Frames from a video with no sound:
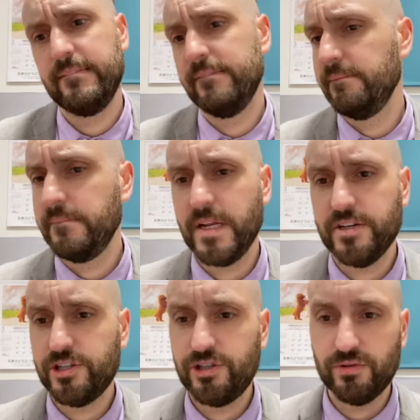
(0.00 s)
I'm
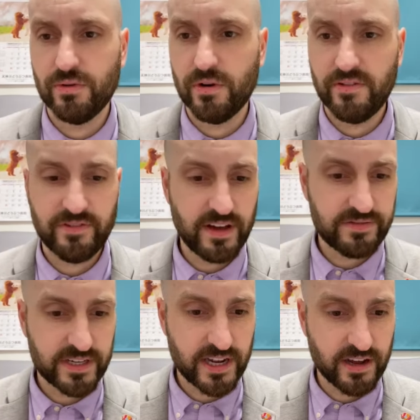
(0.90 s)
not sure. 5
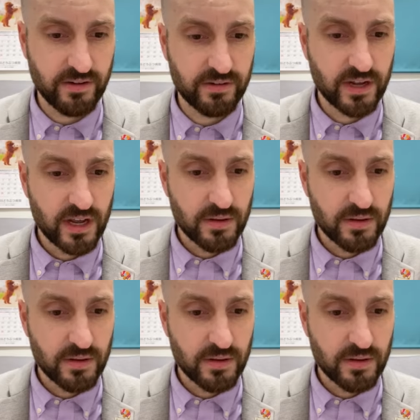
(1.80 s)
down.